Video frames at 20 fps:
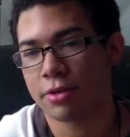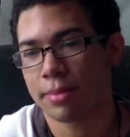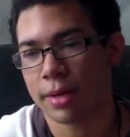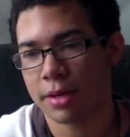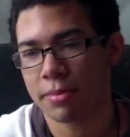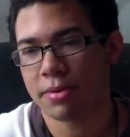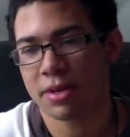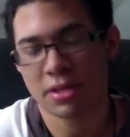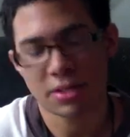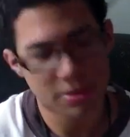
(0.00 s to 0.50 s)
They're
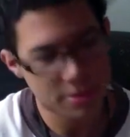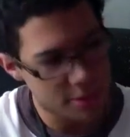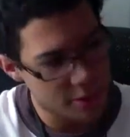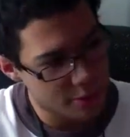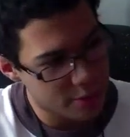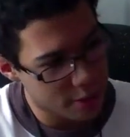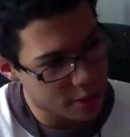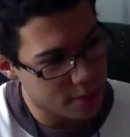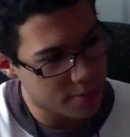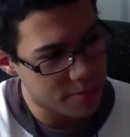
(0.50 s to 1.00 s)
made by some
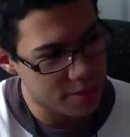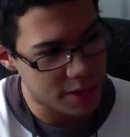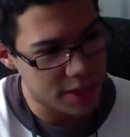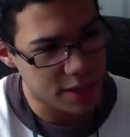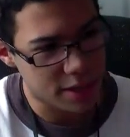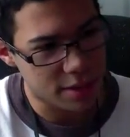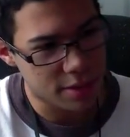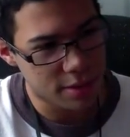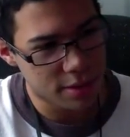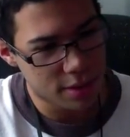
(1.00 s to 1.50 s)
other
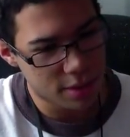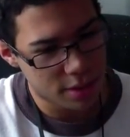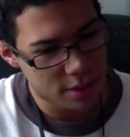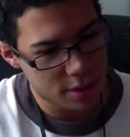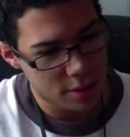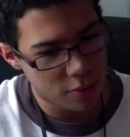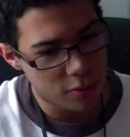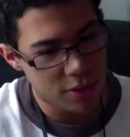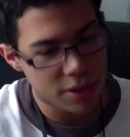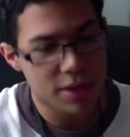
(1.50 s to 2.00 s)
company
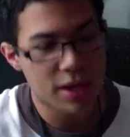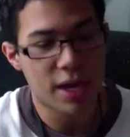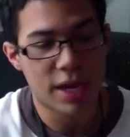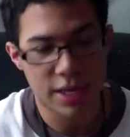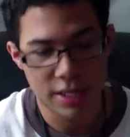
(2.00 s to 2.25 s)
with